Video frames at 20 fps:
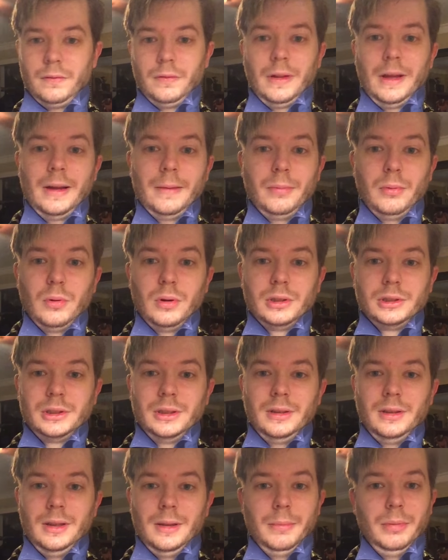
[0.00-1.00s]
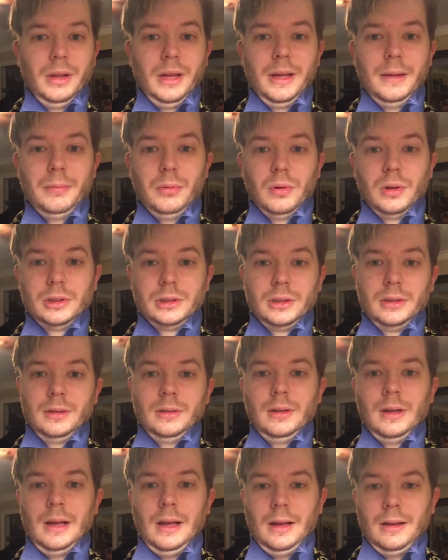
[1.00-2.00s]
flat portion, the blade
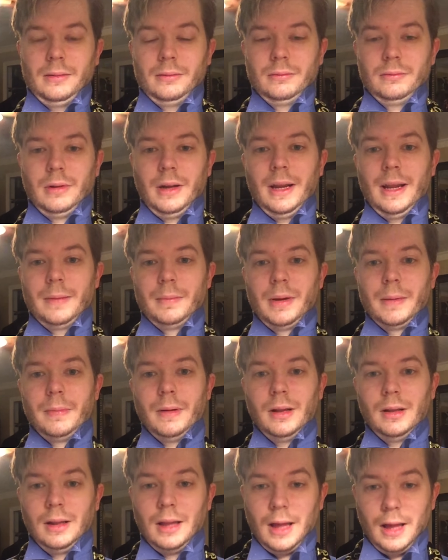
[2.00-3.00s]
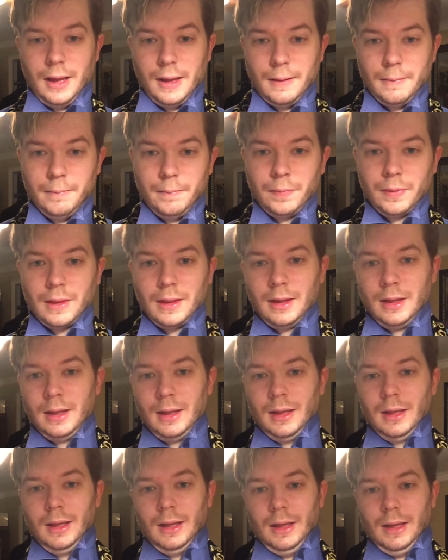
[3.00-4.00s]
portion, right at my belt line,
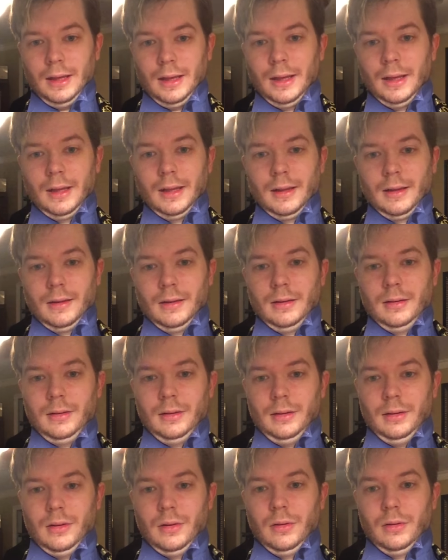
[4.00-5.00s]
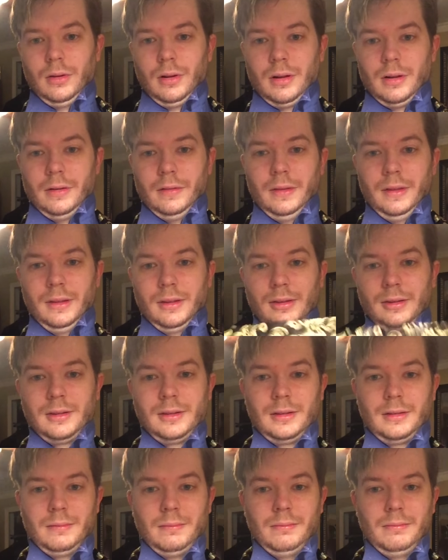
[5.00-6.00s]
and use all of
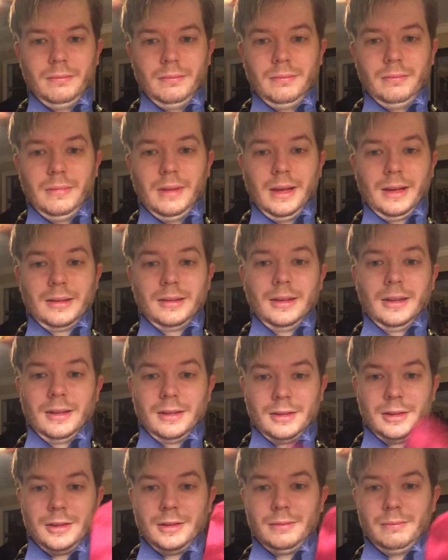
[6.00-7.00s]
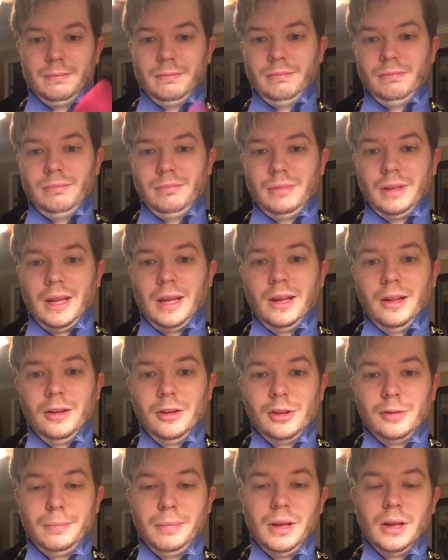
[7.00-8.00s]
this excess tail
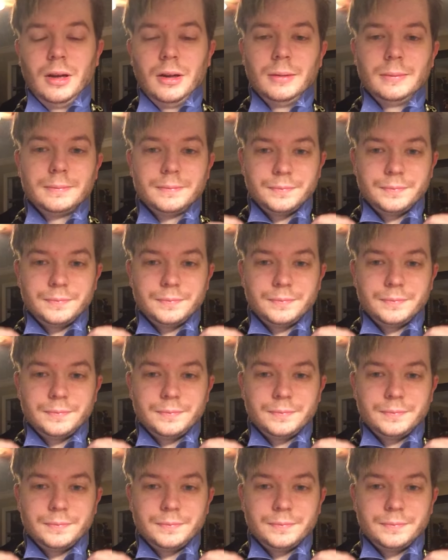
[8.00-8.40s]
spear.